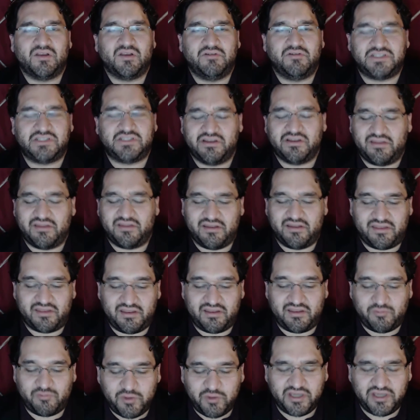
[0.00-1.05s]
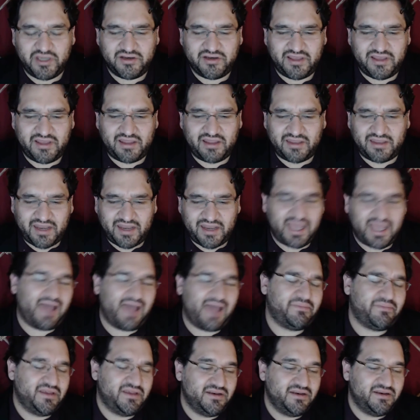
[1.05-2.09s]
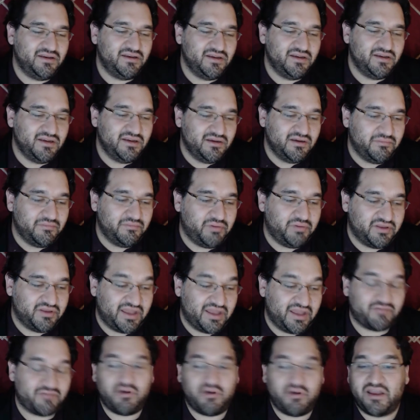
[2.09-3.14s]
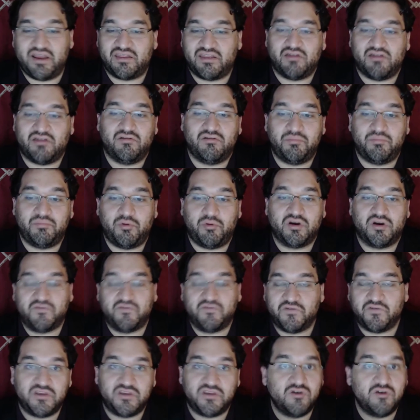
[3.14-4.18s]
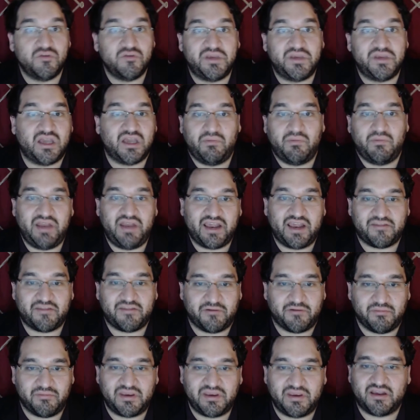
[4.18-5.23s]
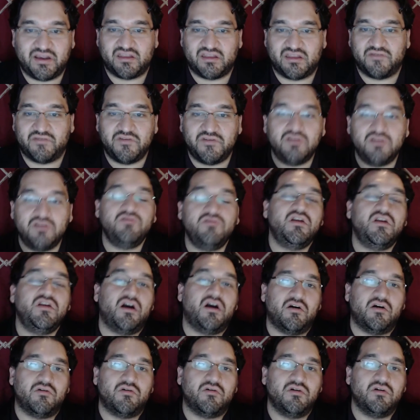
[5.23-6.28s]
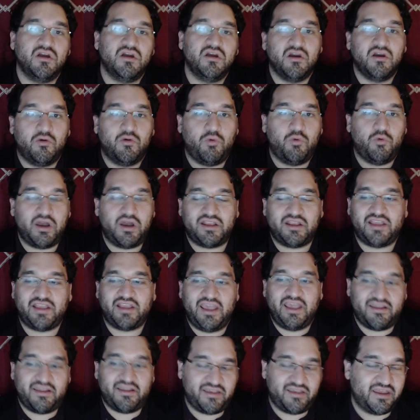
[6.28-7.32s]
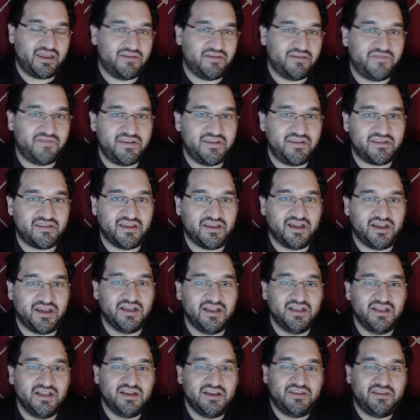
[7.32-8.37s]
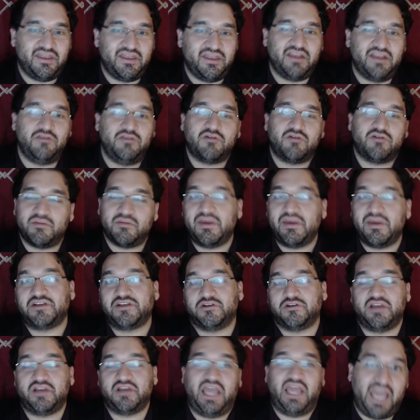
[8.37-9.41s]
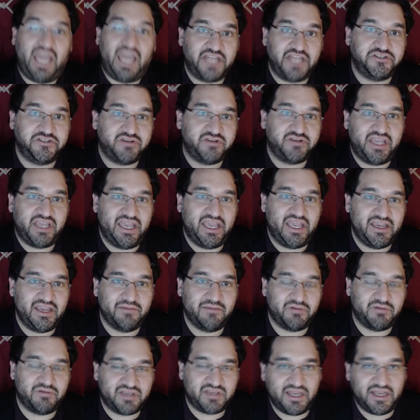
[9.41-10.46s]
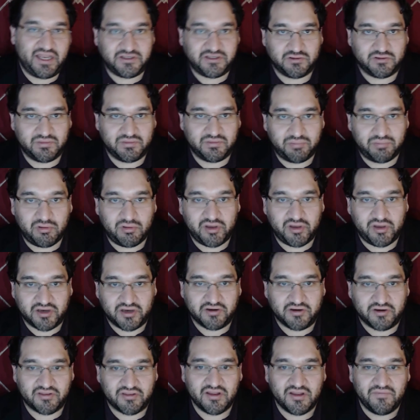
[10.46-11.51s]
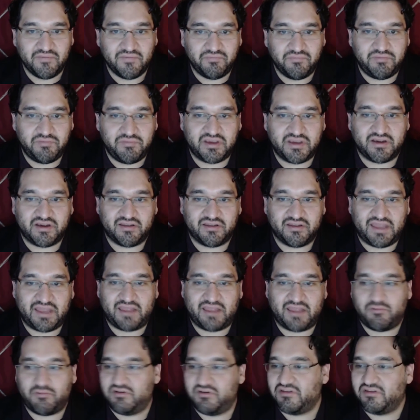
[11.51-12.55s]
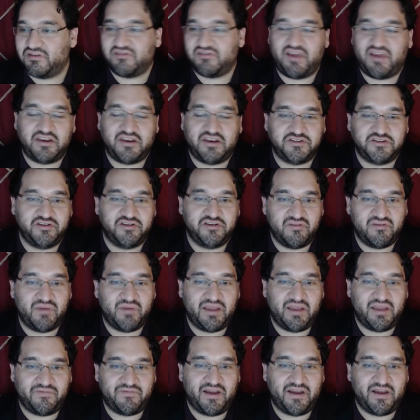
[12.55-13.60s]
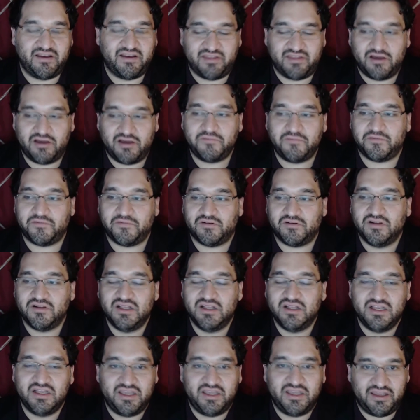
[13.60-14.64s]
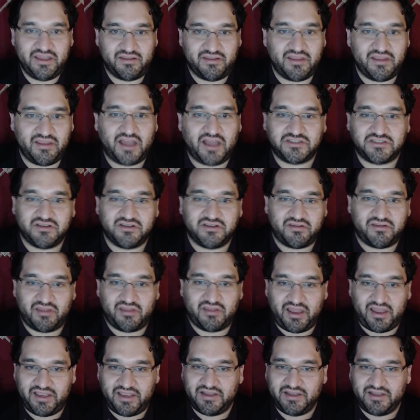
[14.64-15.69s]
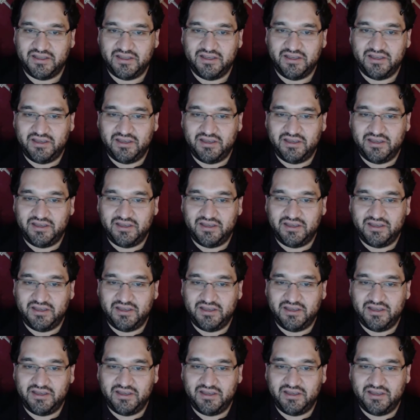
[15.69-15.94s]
which is it's weird that that happened, but that's why it's so important for you to become an expert. Because if you know what it takes to get a visa, then you can make sure to educate potential employers, because that's one of the strategies you might find is helpful, is not just like